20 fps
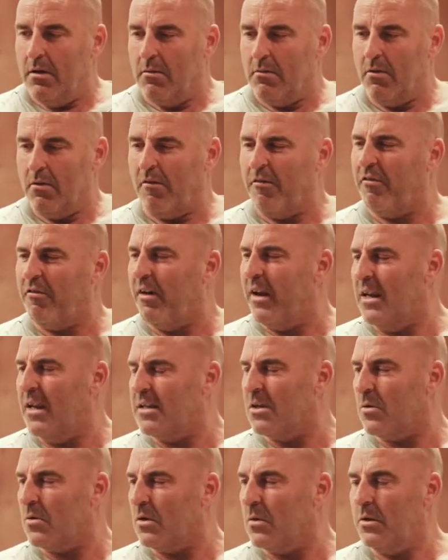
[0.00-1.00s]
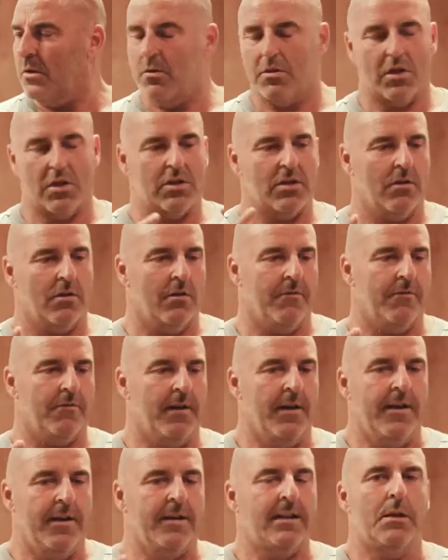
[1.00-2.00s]
not phrases, what we use is sort of
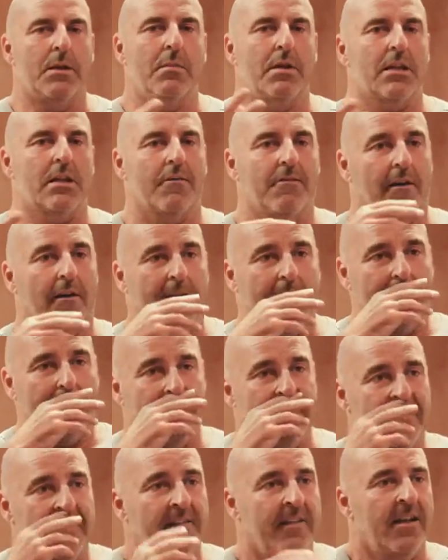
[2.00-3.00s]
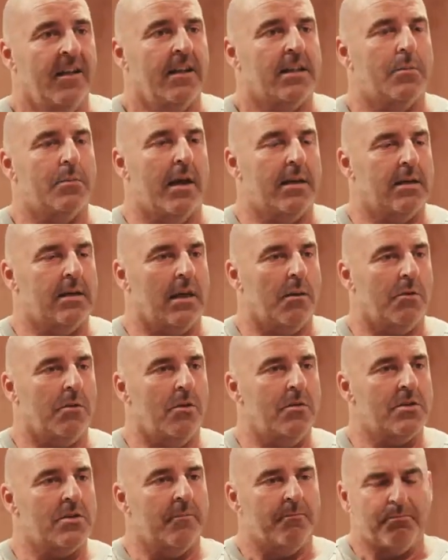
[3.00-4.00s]
demystifying domestic
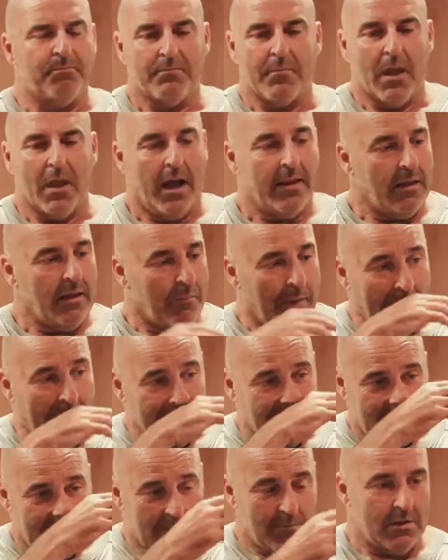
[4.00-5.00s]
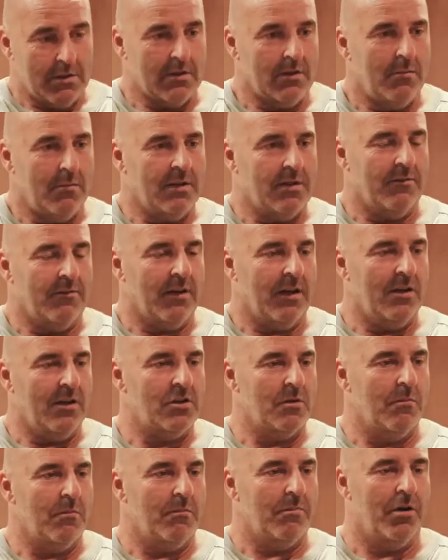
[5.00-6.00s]
abuse. I think part of the
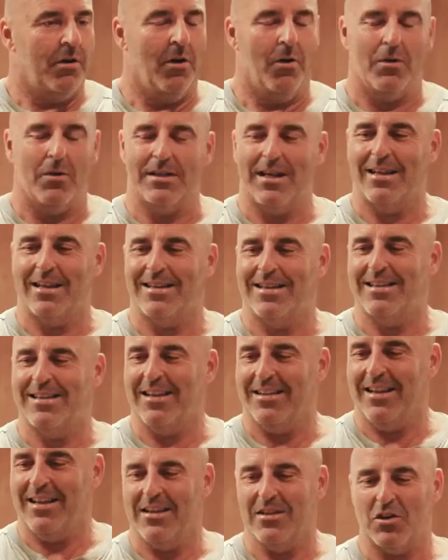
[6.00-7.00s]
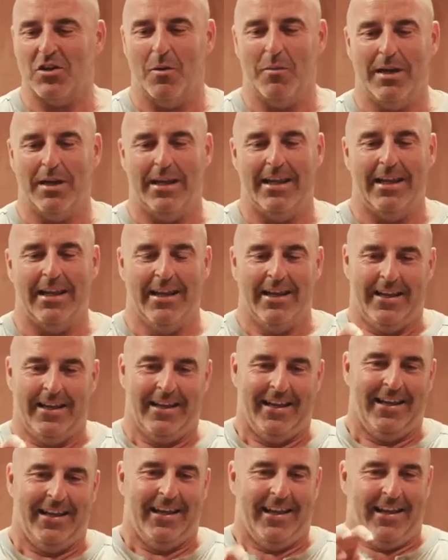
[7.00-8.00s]
demystification process is that there's so many
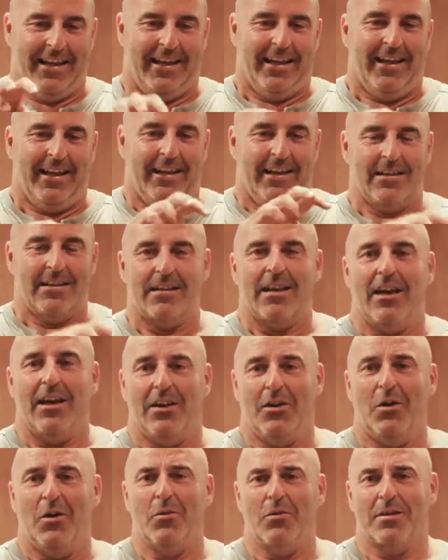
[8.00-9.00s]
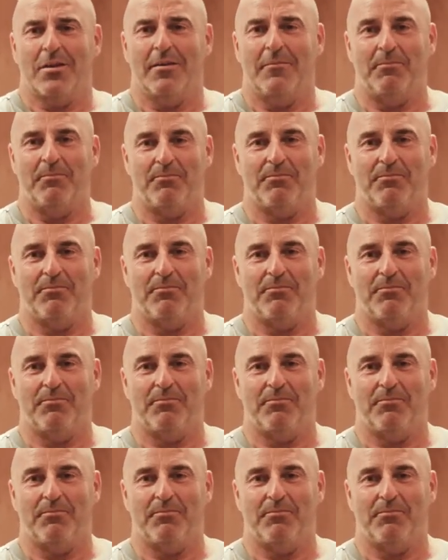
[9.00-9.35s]
silos.